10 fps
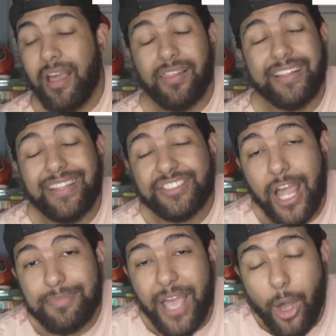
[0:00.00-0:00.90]
LinkedIn
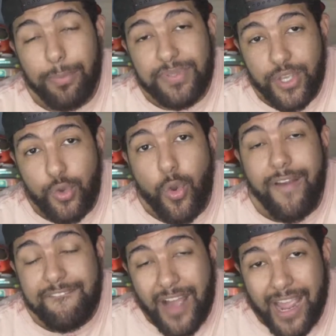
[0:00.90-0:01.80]
Jobs helps you
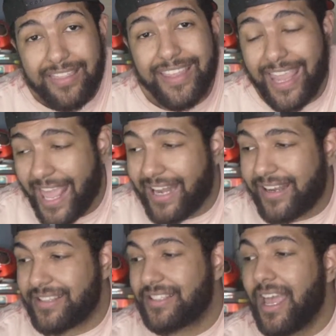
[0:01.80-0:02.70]
find the
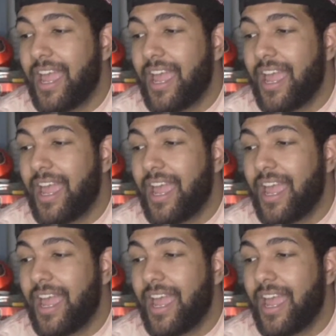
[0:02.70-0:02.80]
candidates.